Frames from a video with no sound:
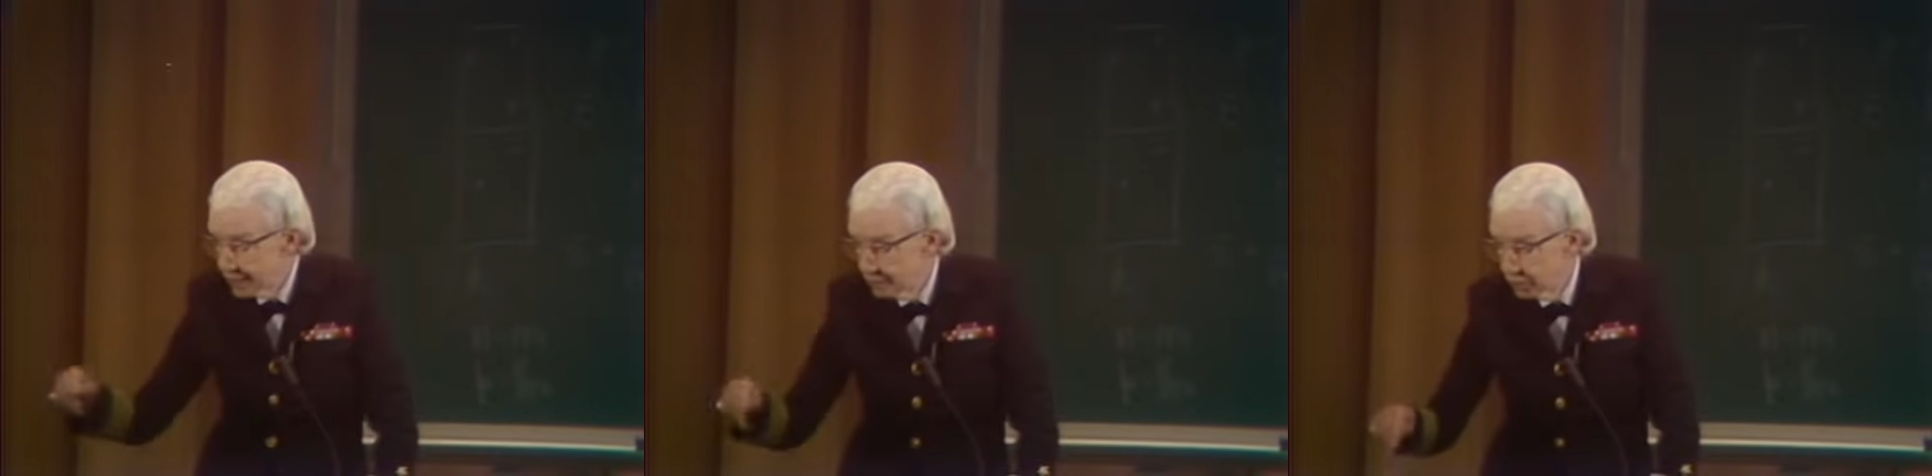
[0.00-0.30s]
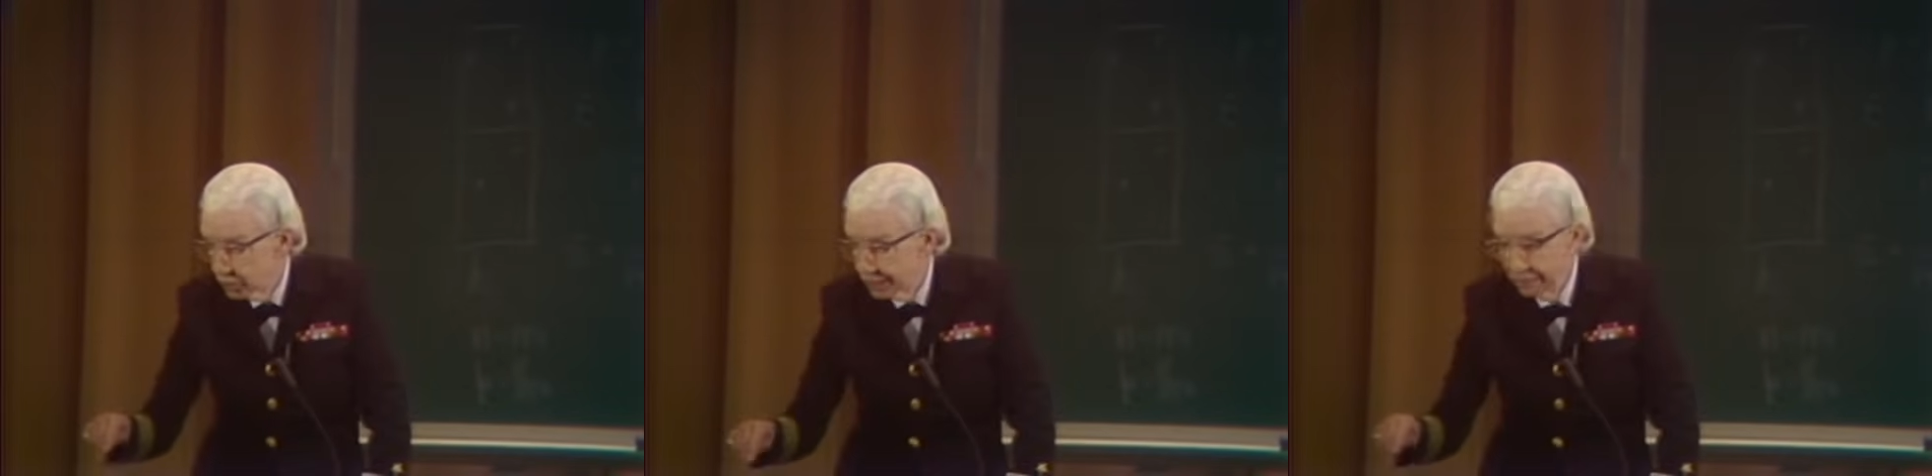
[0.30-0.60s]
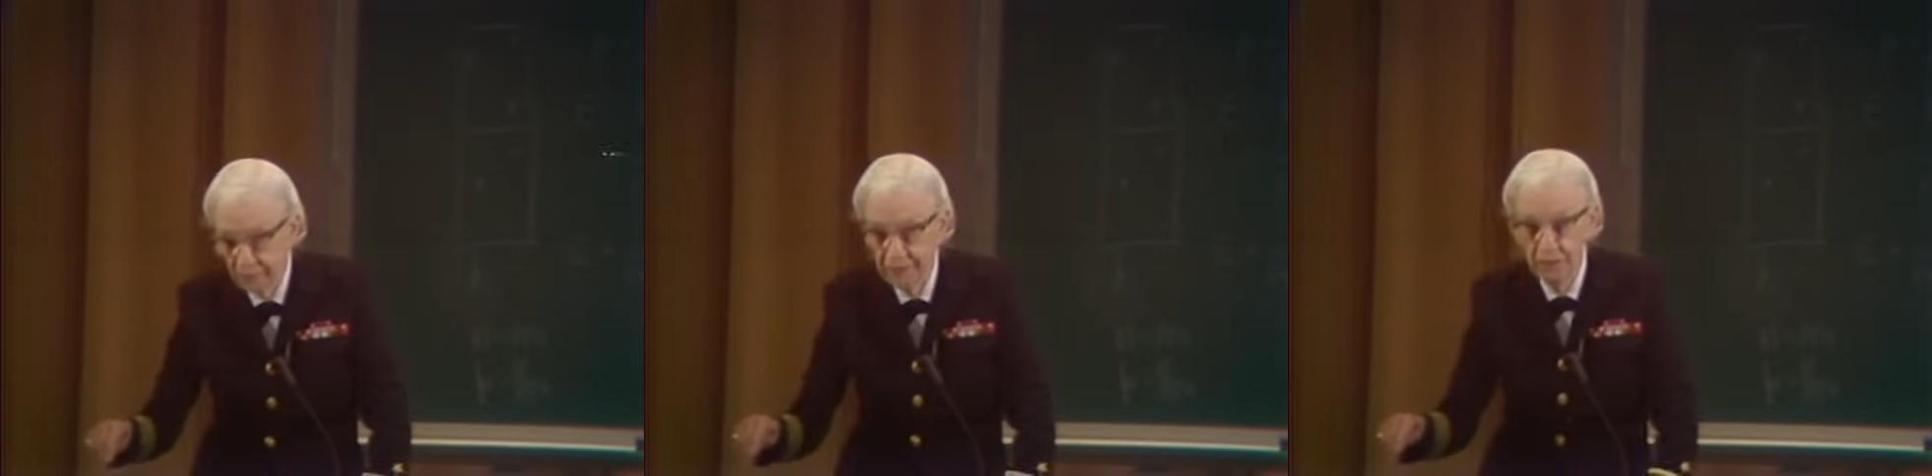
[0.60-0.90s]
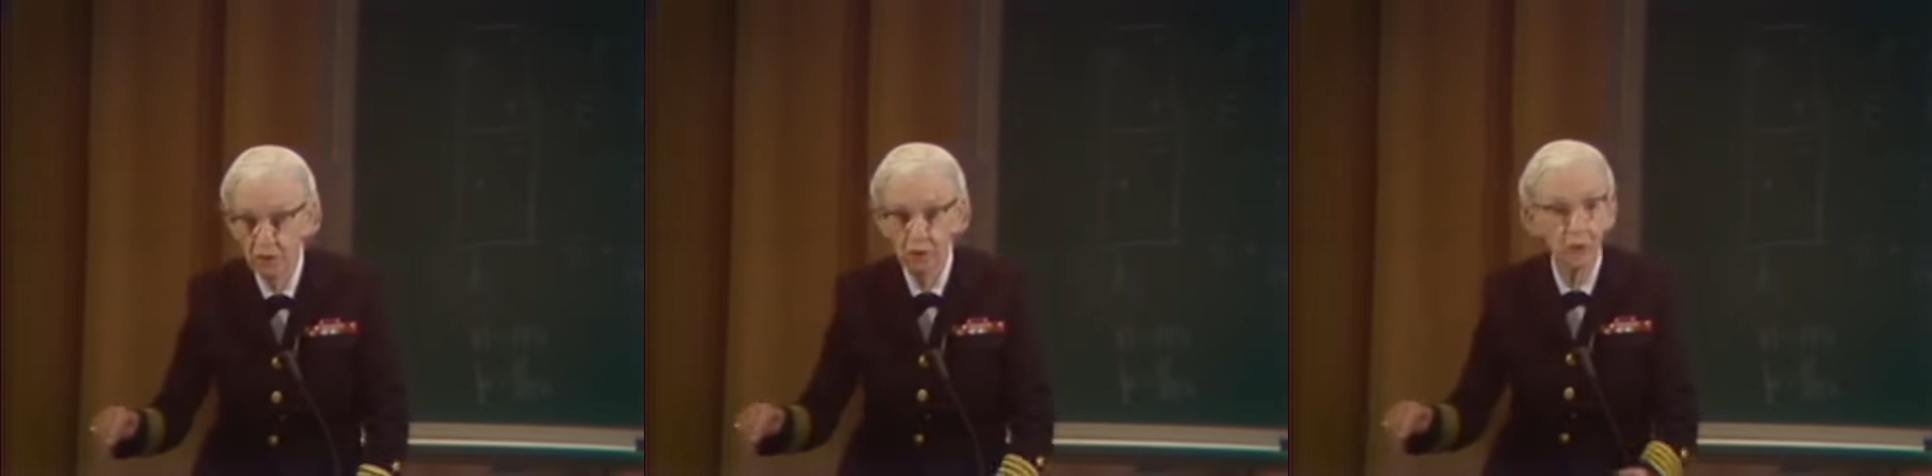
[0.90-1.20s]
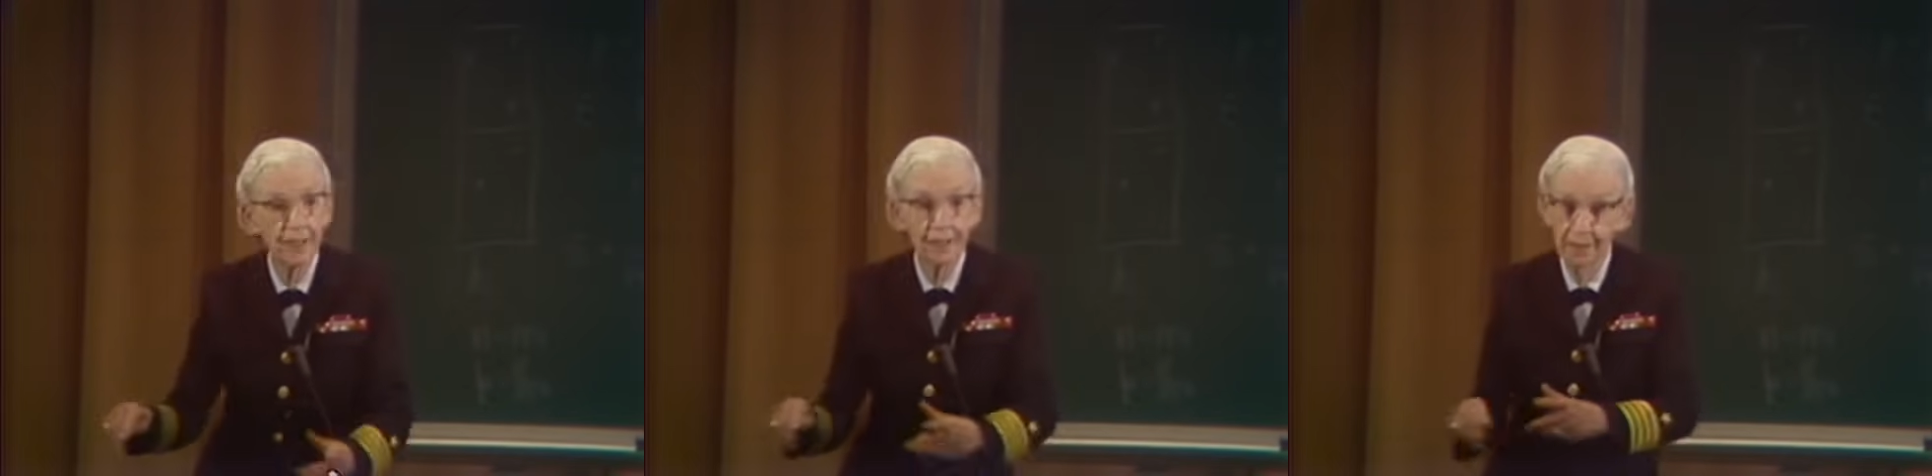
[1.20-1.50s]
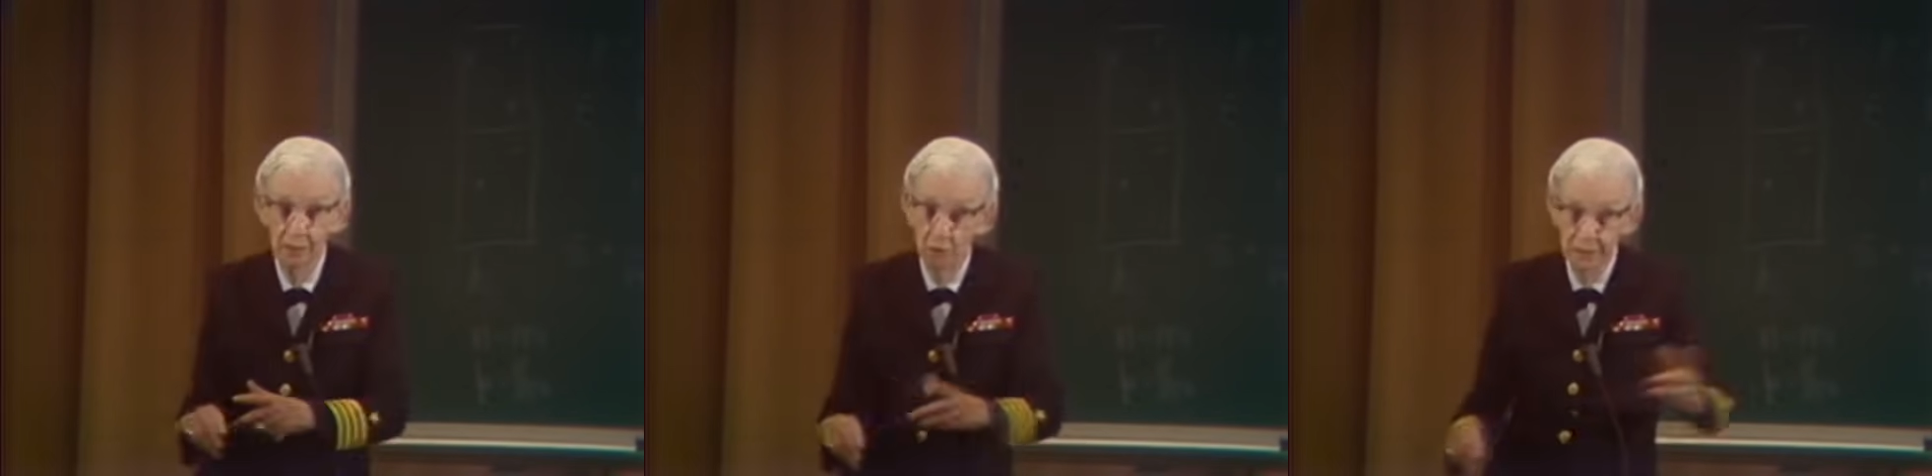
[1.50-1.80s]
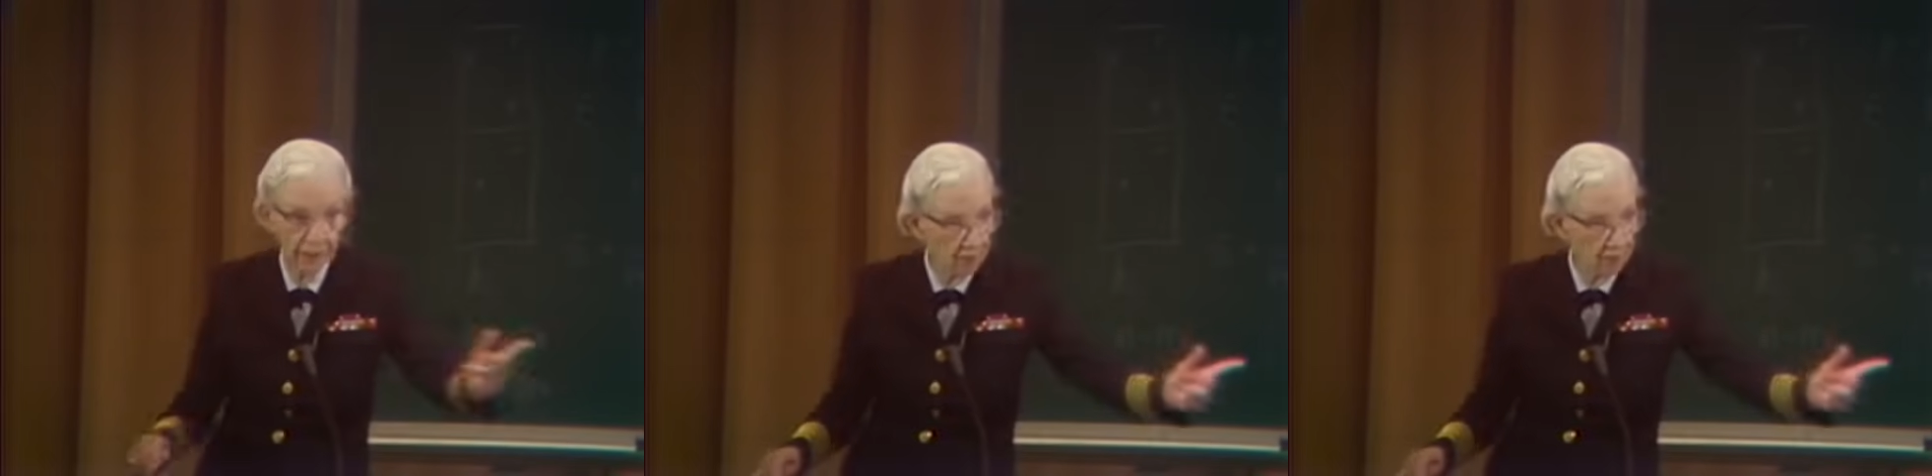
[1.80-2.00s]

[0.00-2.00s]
come and look at everything you're doing and then go tell